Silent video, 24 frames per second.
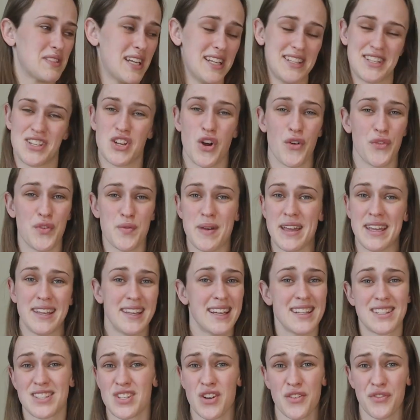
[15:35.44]
it's not for me,
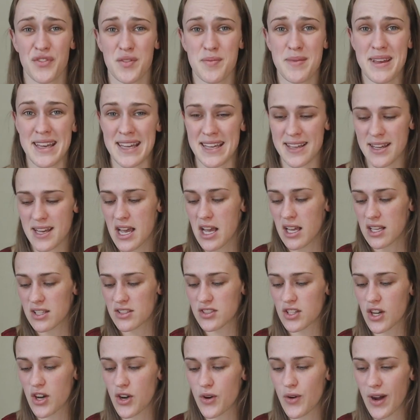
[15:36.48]
it's not for me.
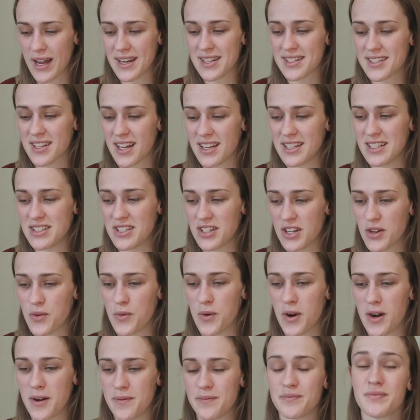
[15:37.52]
So I decided, you know
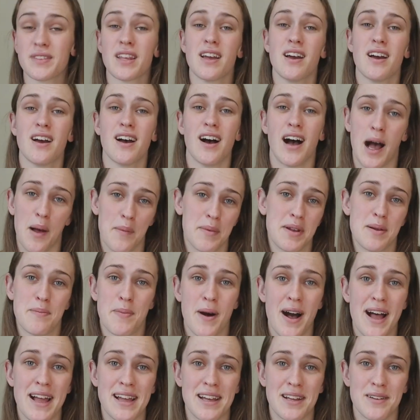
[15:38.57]
what, I'm gonna
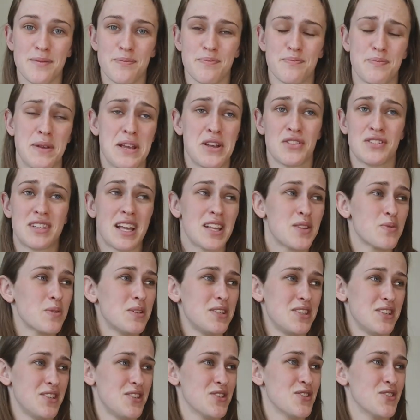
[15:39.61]
buy it, because that's
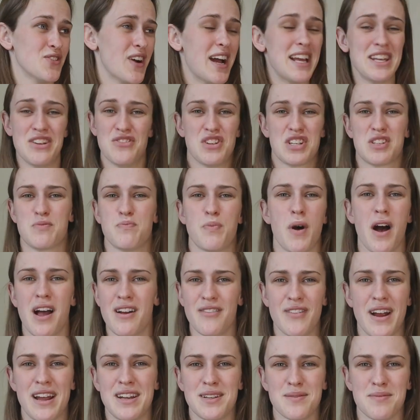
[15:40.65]
what you do, right? You just
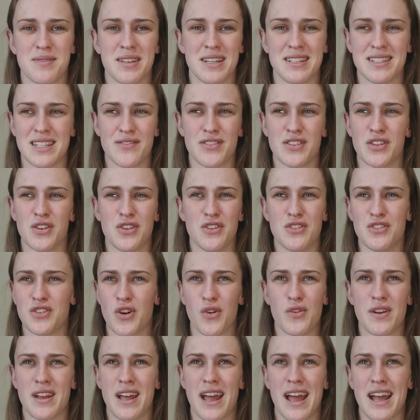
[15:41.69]
buy random things even though you
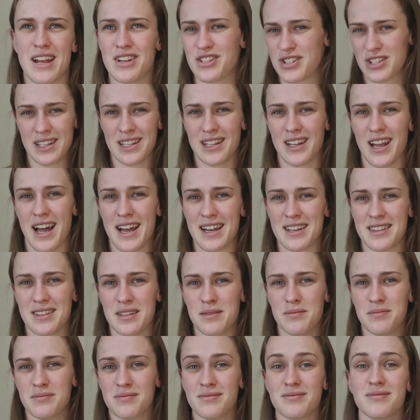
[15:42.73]
don't actually like
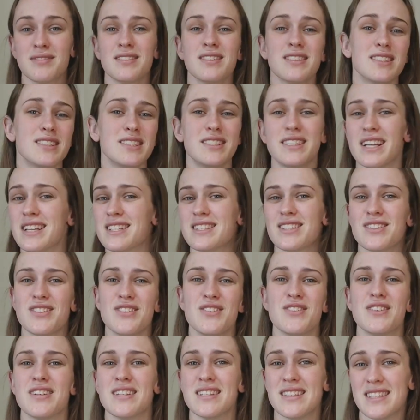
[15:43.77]
them, just so
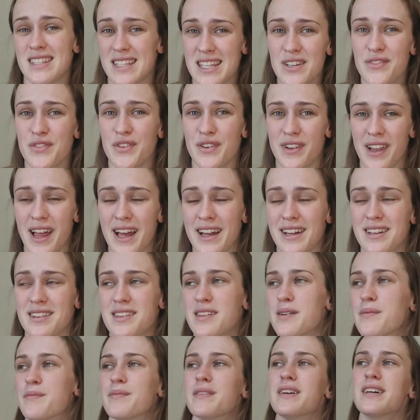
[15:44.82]
you can see if you
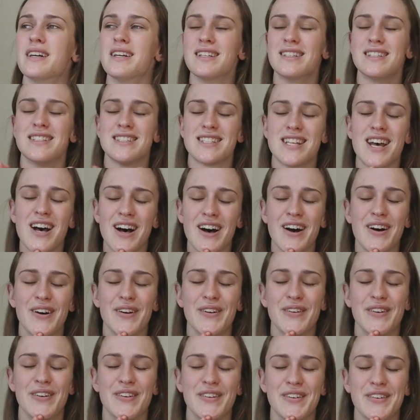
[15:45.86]
like them.
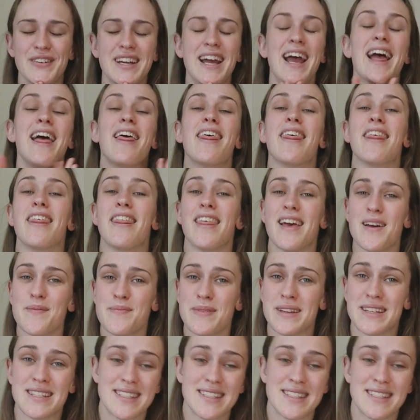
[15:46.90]
So, that